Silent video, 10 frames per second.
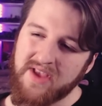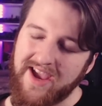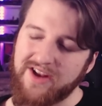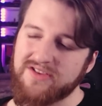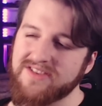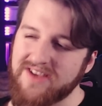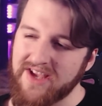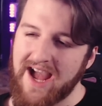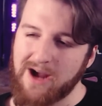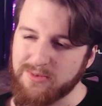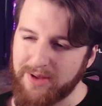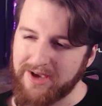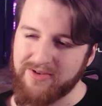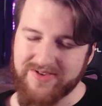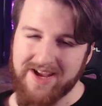it doesn't tell you how to play
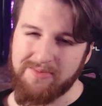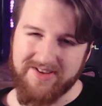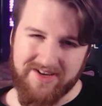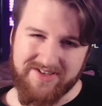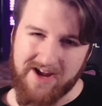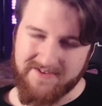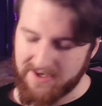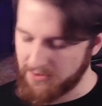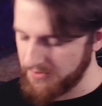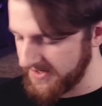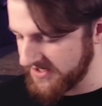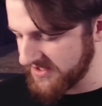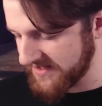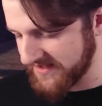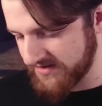Crusade, but it tells you how to set up the missions,
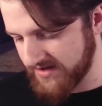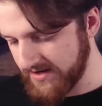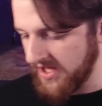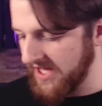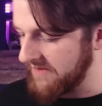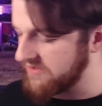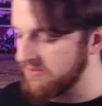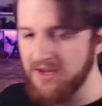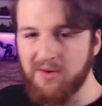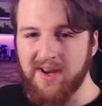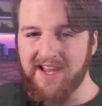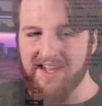etc. You have some unique